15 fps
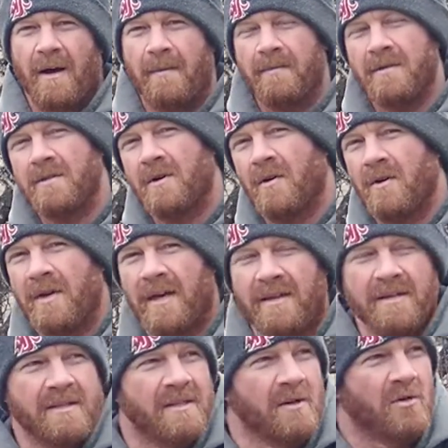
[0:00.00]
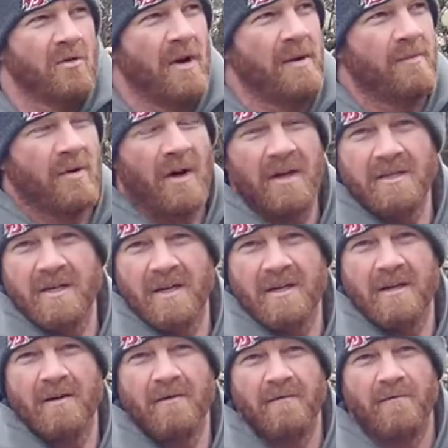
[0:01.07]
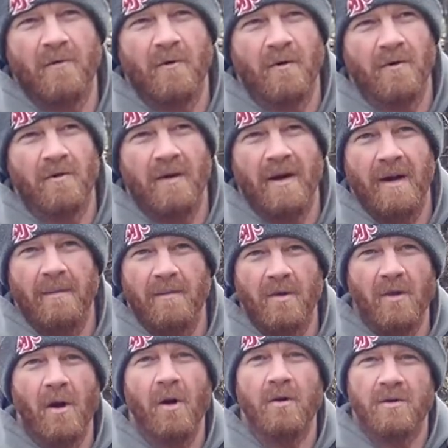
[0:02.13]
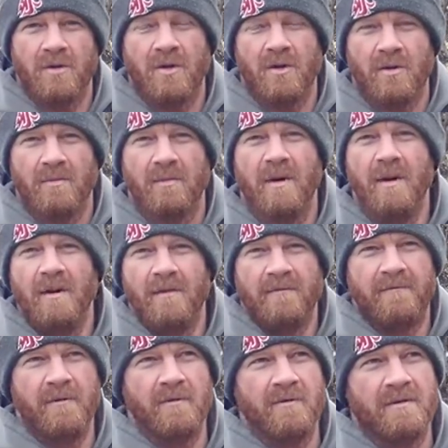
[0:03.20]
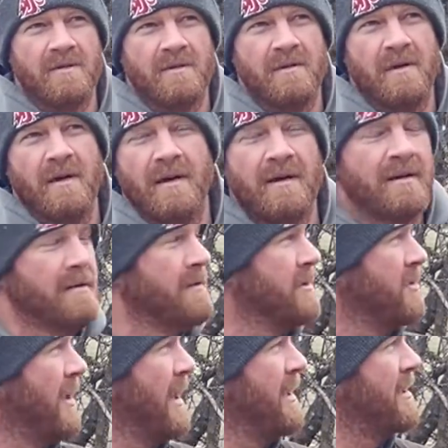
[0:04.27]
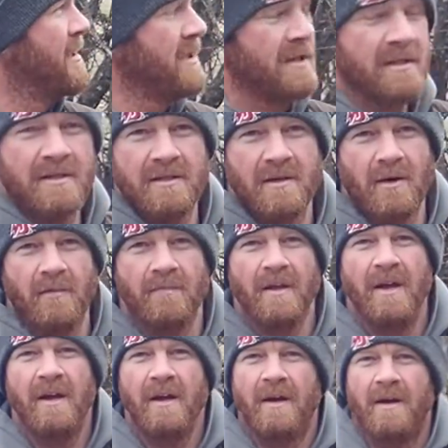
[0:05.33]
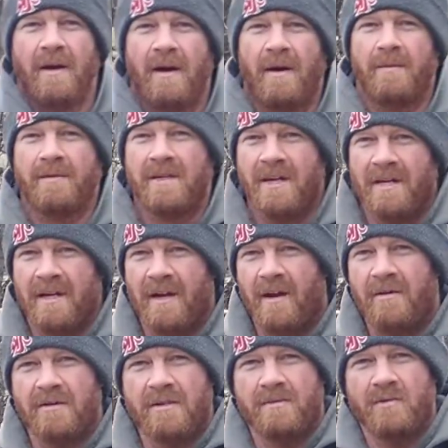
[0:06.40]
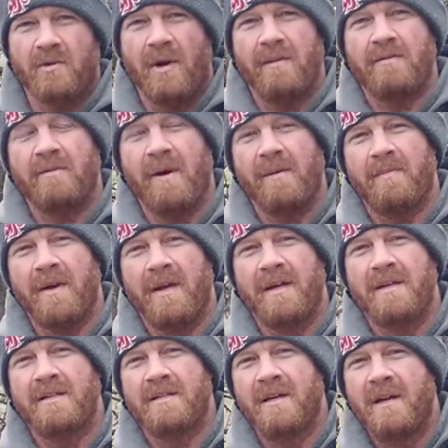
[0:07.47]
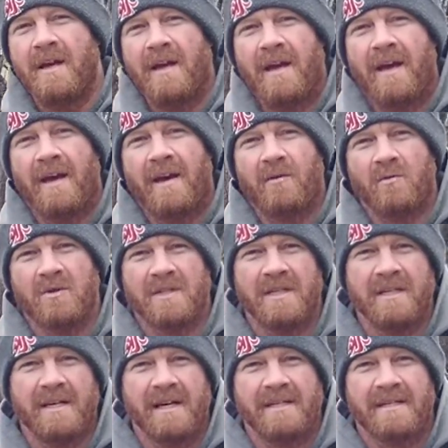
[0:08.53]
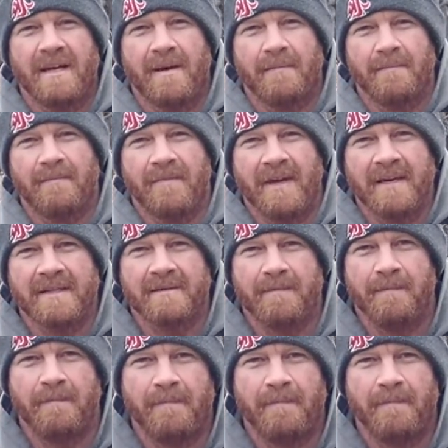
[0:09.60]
So yeah, this is a great project for long-term food strategies. So check it out, subscribe to my page, and we'll see you next time. Thanks.